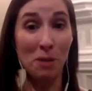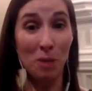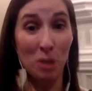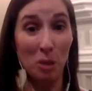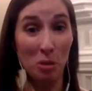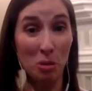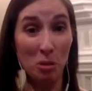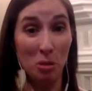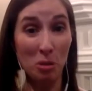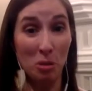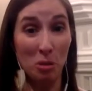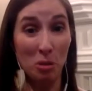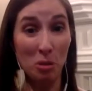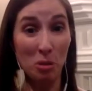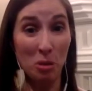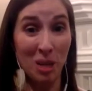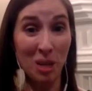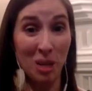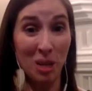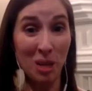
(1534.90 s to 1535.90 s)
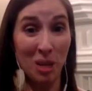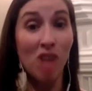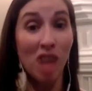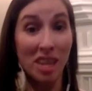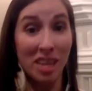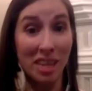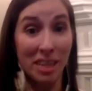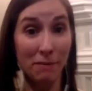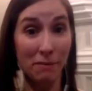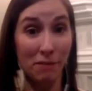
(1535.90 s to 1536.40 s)
real quick also
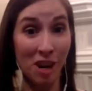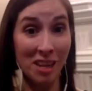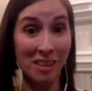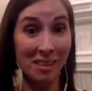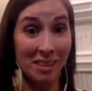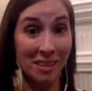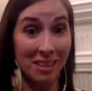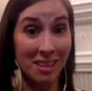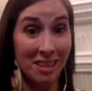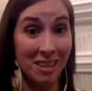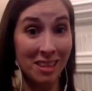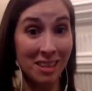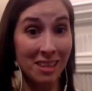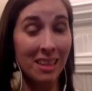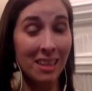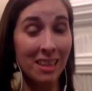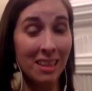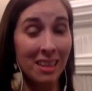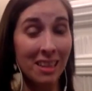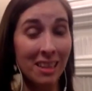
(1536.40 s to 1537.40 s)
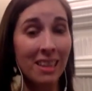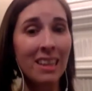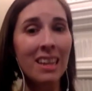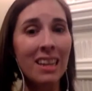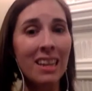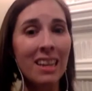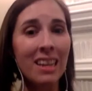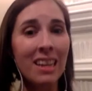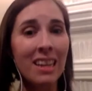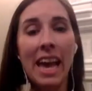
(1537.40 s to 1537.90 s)
Joni and Friends.
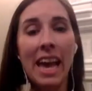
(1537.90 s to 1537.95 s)
Oh,